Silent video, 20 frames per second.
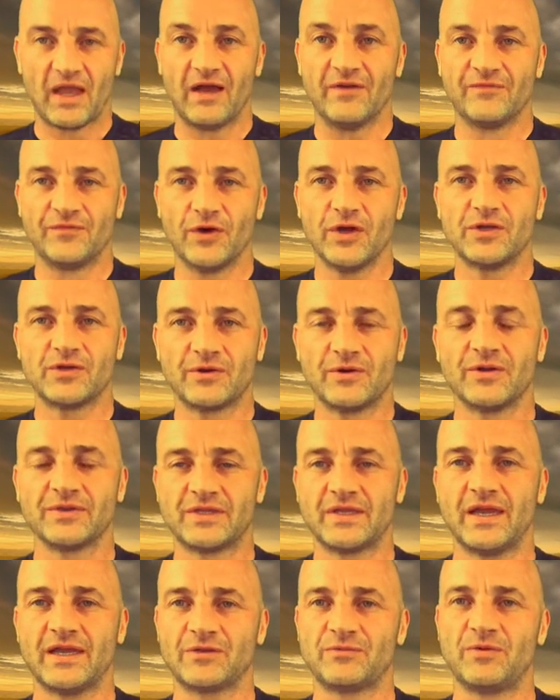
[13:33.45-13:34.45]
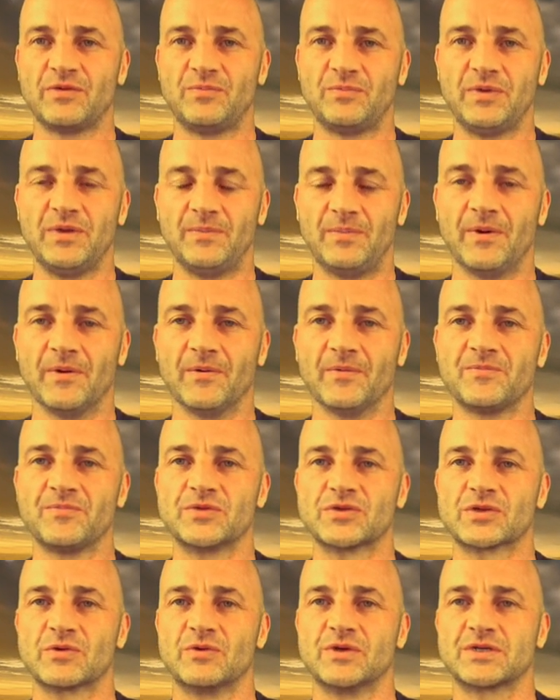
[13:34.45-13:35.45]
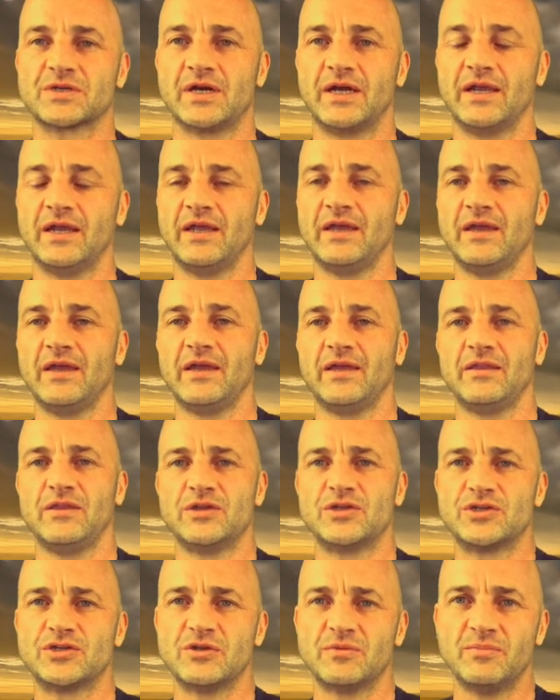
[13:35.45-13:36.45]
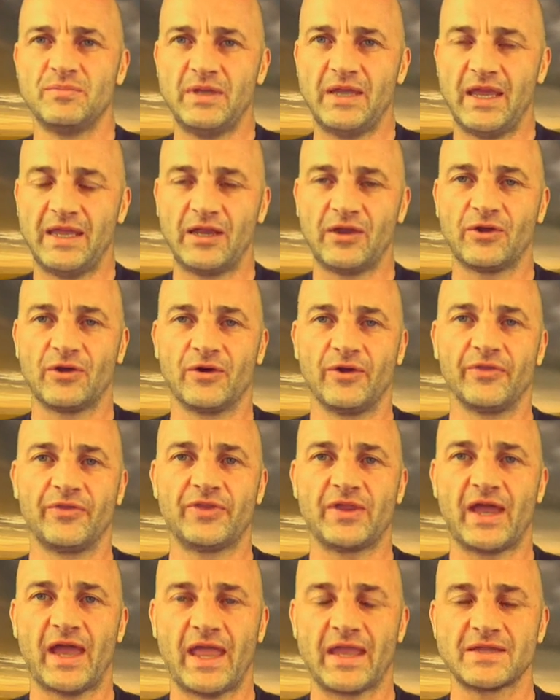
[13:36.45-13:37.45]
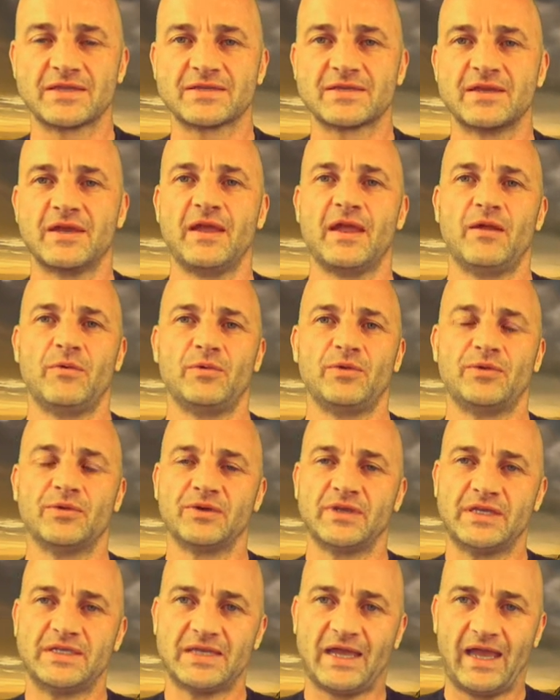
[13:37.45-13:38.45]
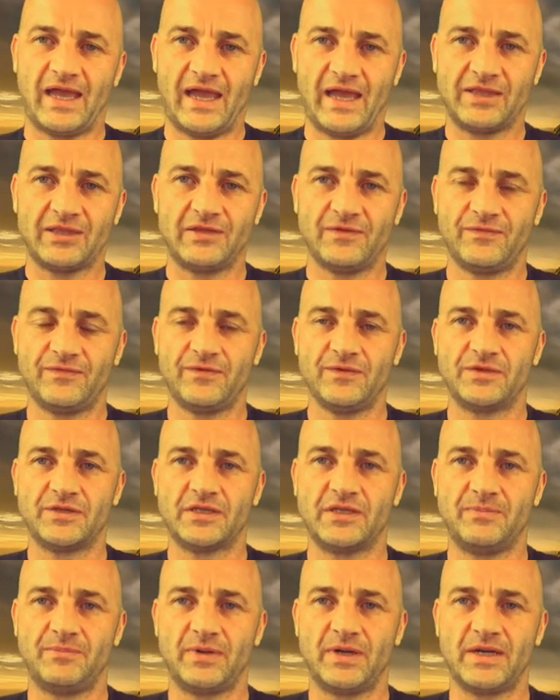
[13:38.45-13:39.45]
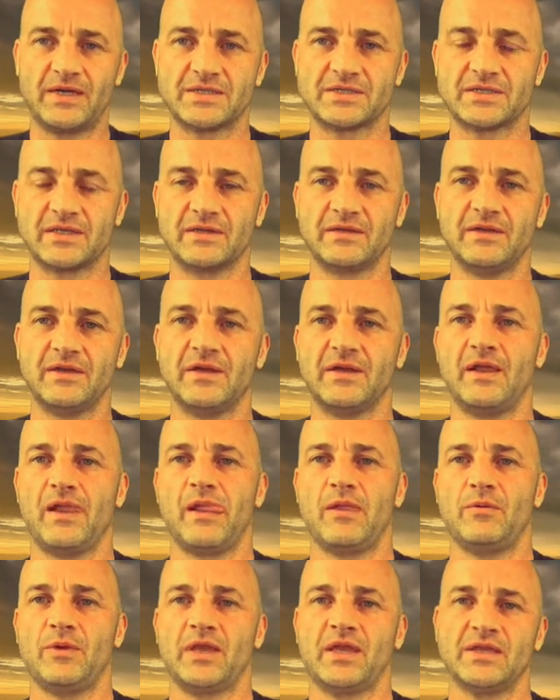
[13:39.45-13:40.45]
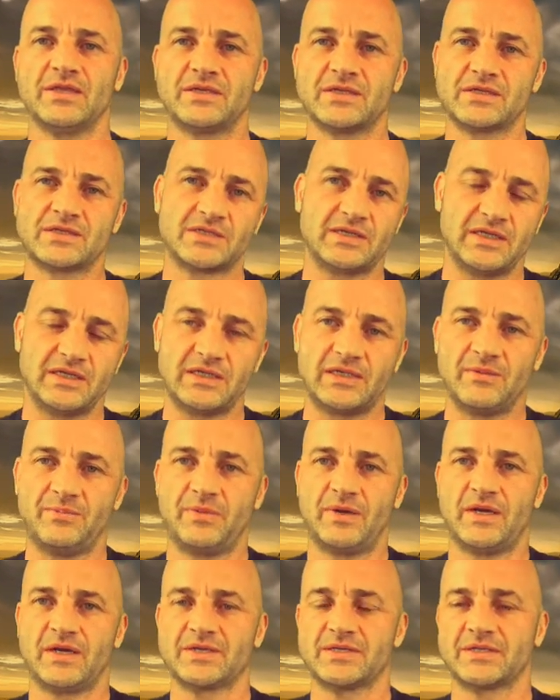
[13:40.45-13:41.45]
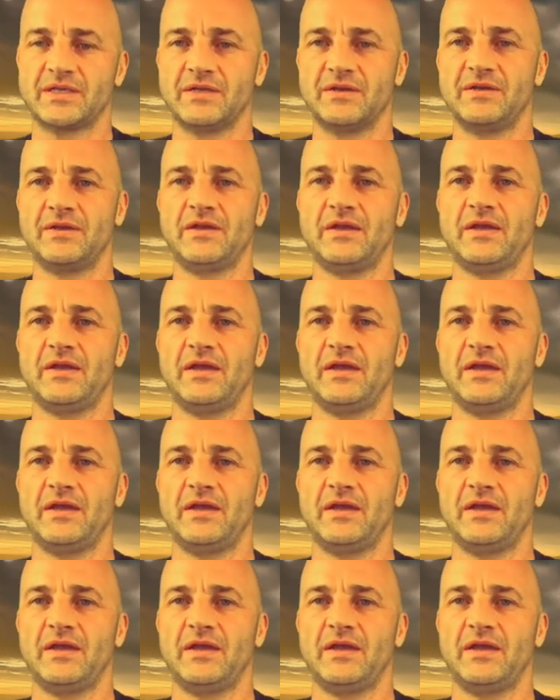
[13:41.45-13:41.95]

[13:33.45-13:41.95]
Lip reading: Avoid contact with people. So we're trying to, there shouldn't be any contact. We don't need to hand the food to the person. We can just say to the person,